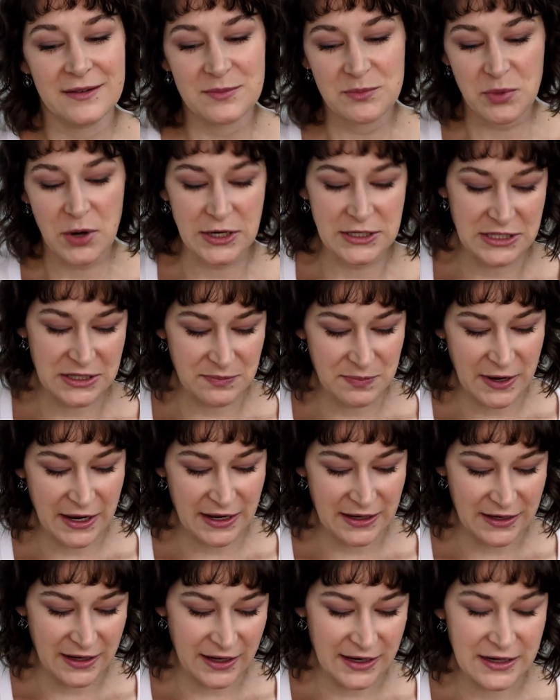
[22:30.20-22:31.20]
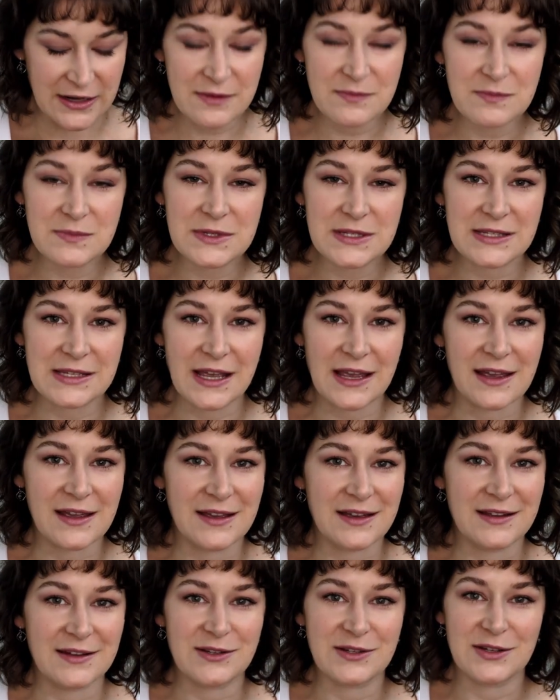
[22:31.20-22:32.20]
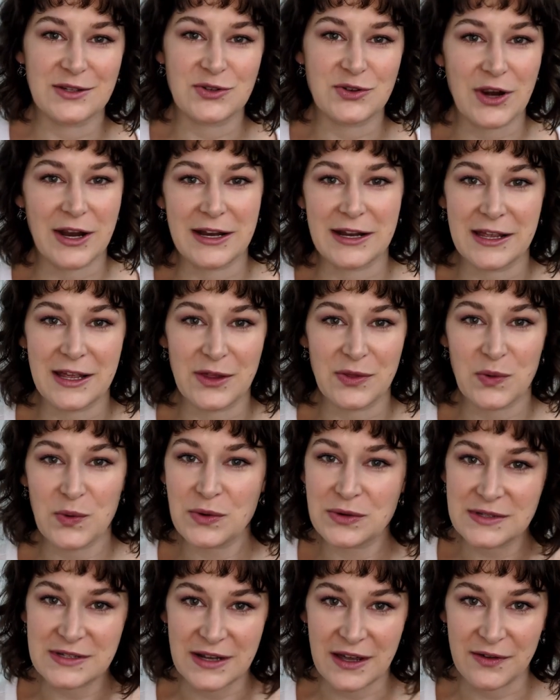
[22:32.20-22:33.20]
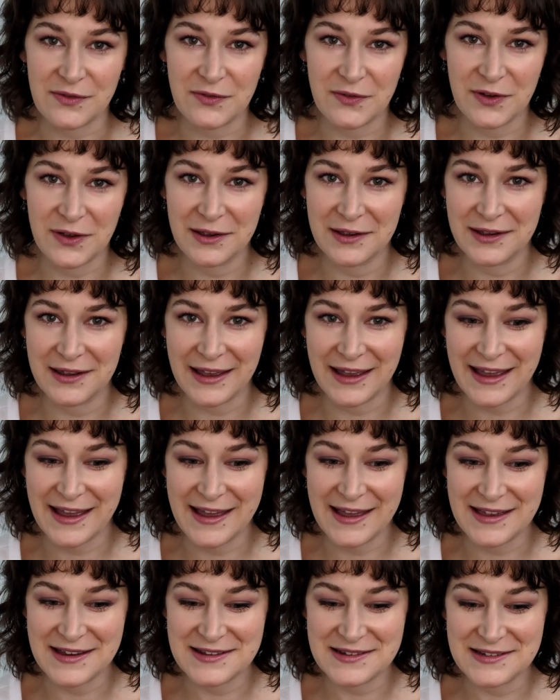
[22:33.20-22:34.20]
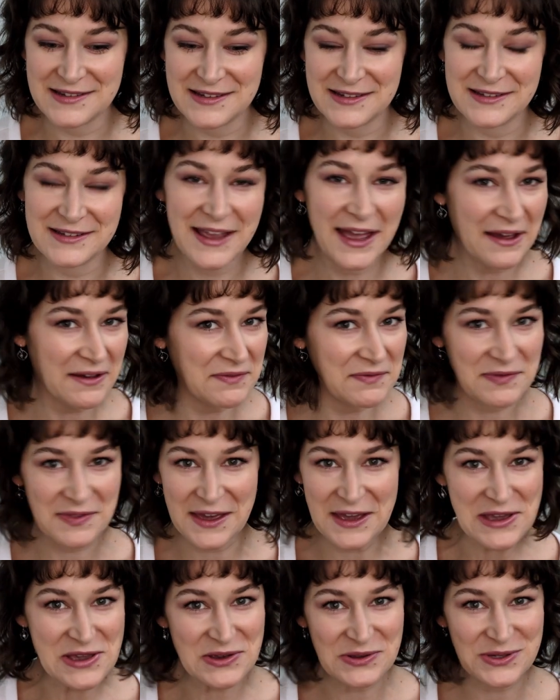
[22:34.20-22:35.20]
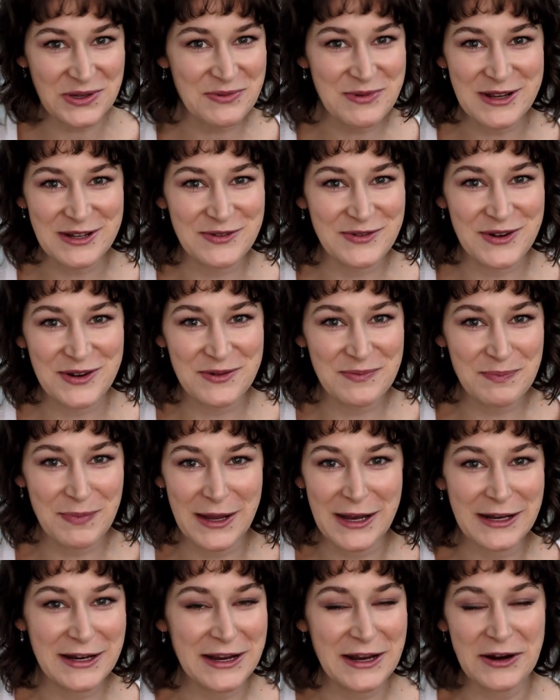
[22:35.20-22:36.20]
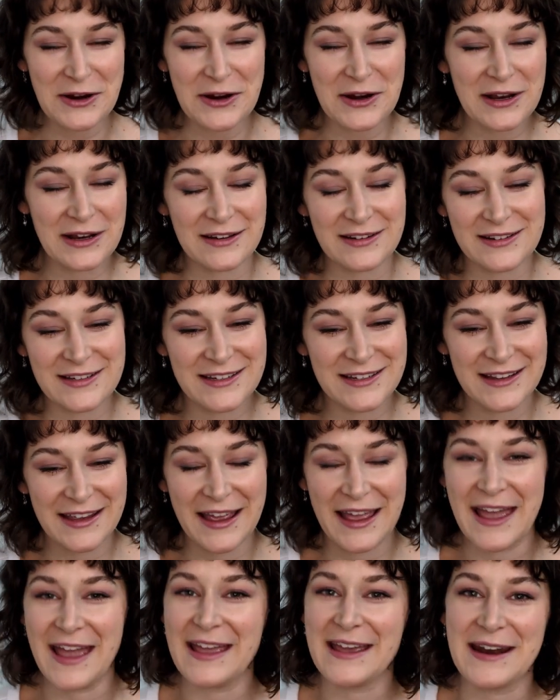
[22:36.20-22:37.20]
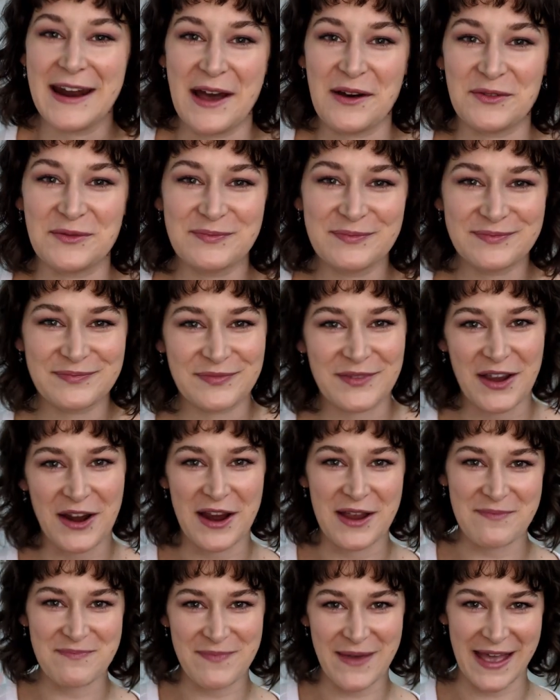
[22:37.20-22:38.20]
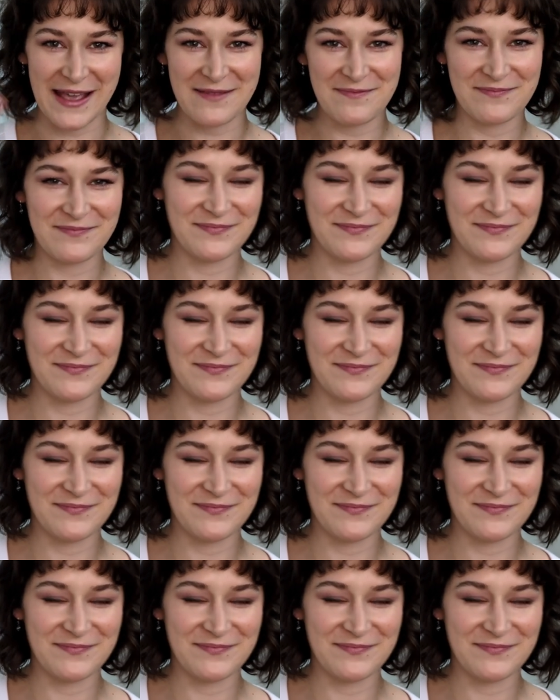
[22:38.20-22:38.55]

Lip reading: Project Pan items and trying to get through stuff. And yeah, thank you so much for being here and hanging out. All right, bye.